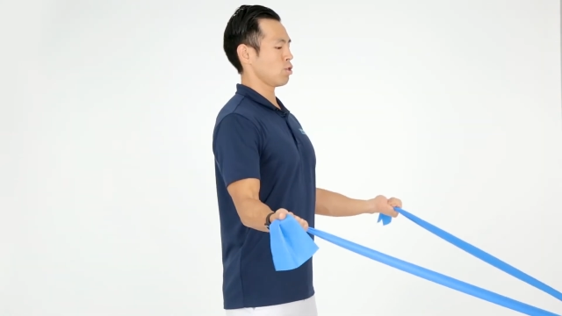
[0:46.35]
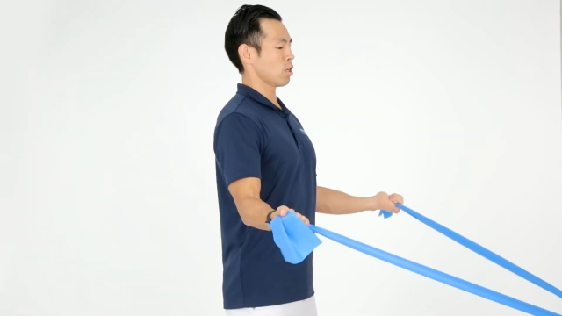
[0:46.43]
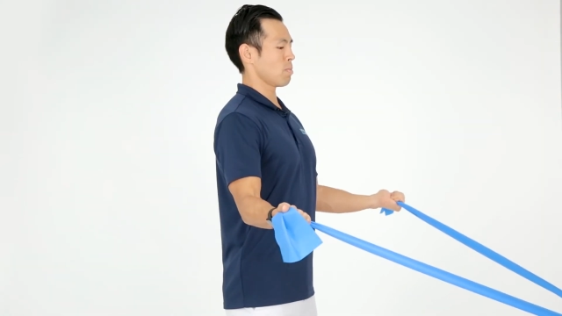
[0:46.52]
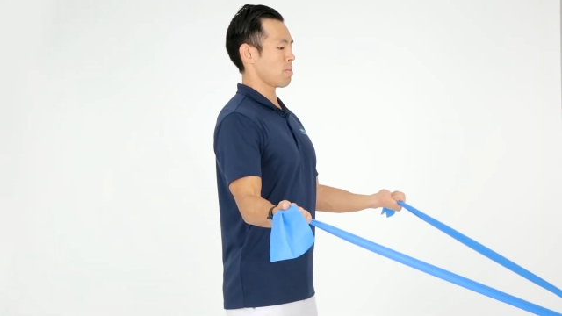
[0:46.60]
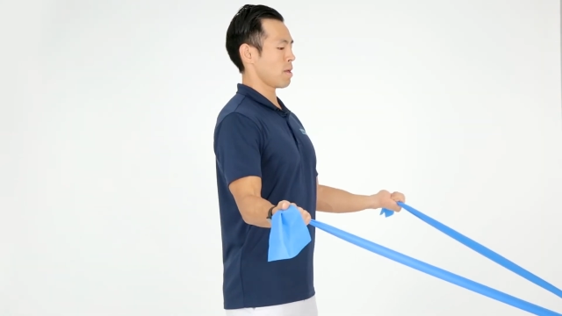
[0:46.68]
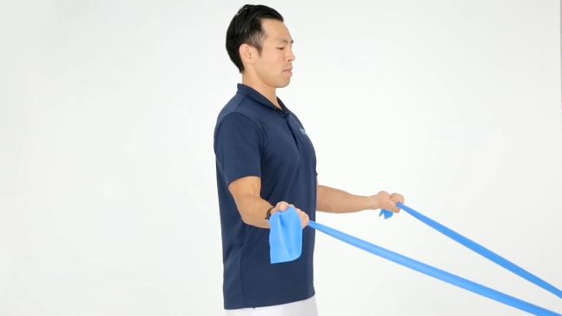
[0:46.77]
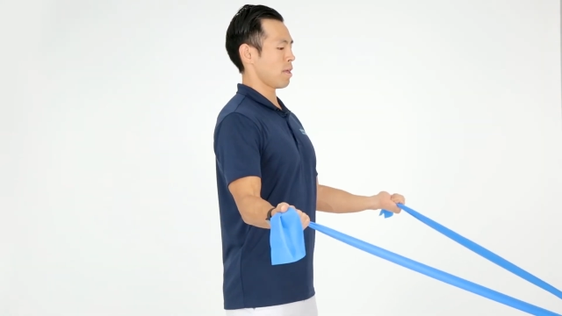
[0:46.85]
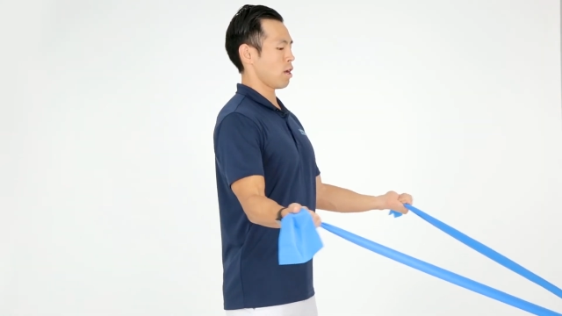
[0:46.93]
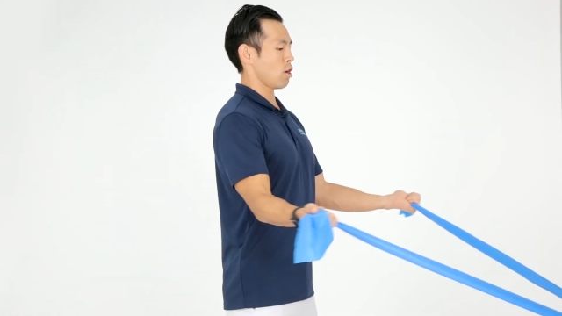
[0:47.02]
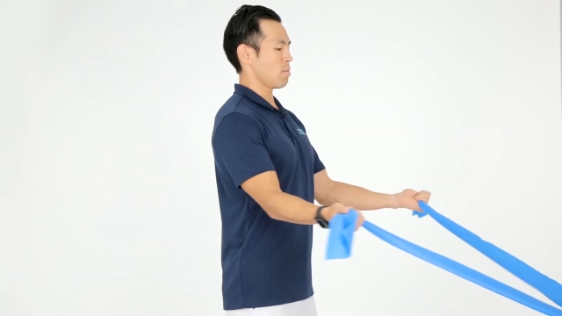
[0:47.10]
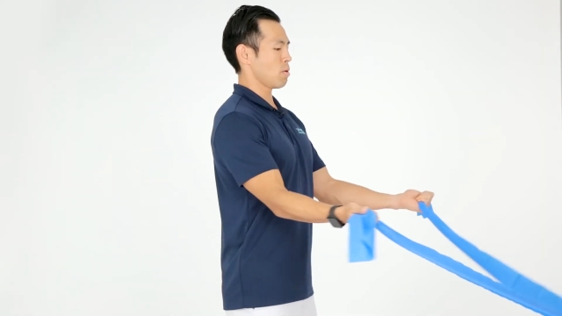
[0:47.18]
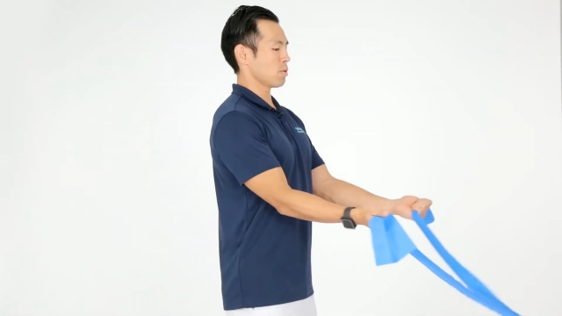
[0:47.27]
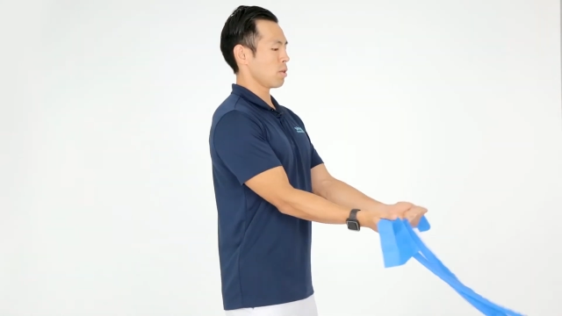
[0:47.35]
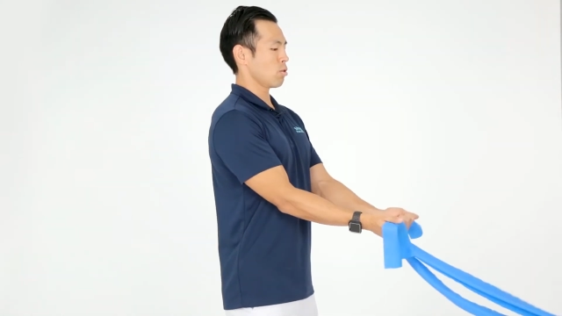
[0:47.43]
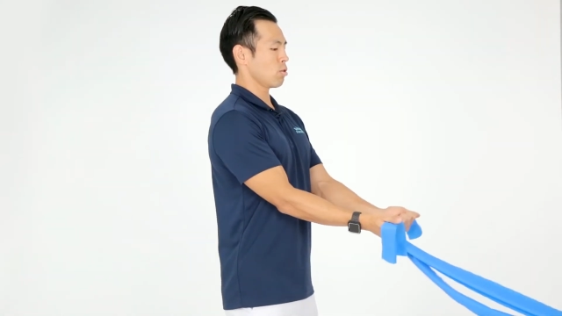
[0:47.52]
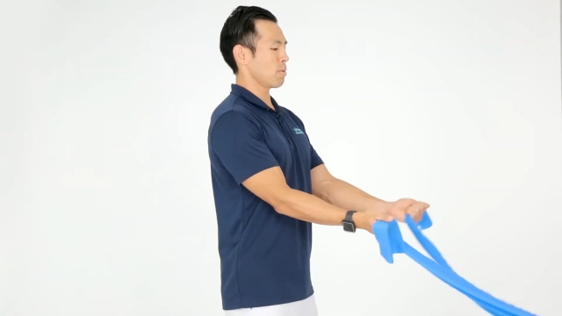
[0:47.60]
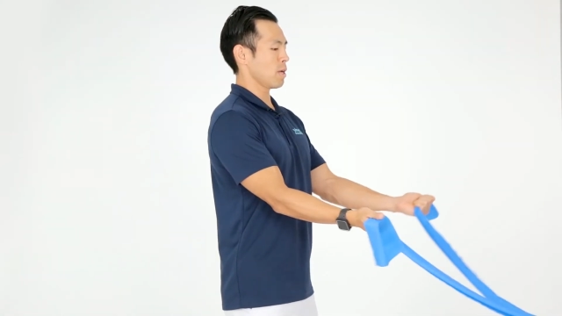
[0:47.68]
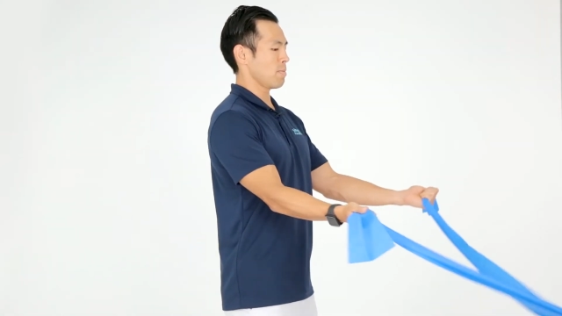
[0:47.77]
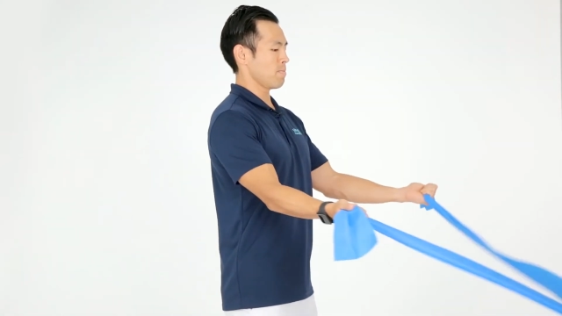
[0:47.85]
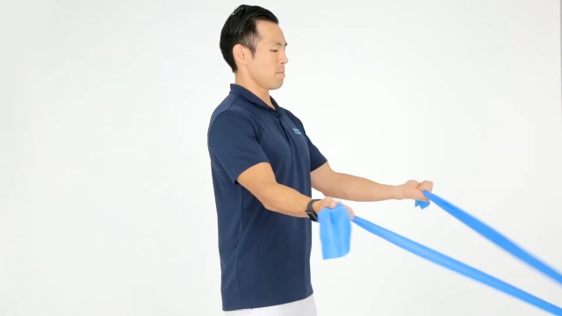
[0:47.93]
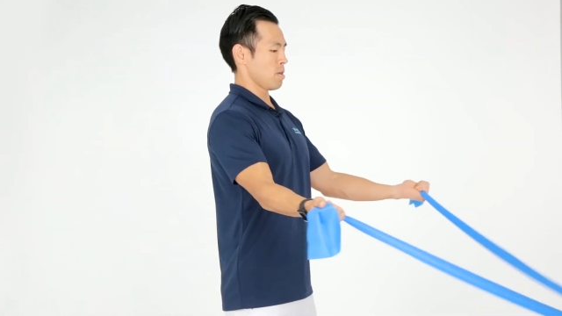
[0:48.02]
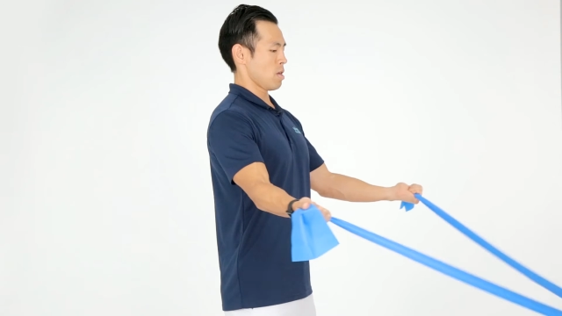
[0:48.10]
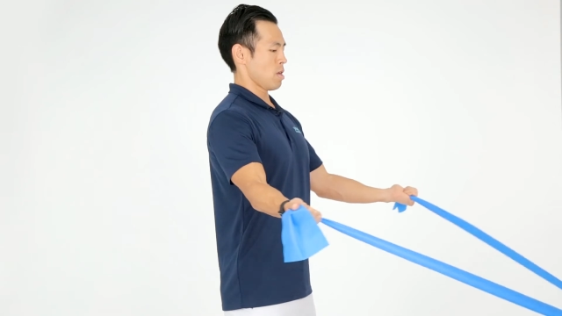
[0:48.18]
you can bend the elbows a little bit.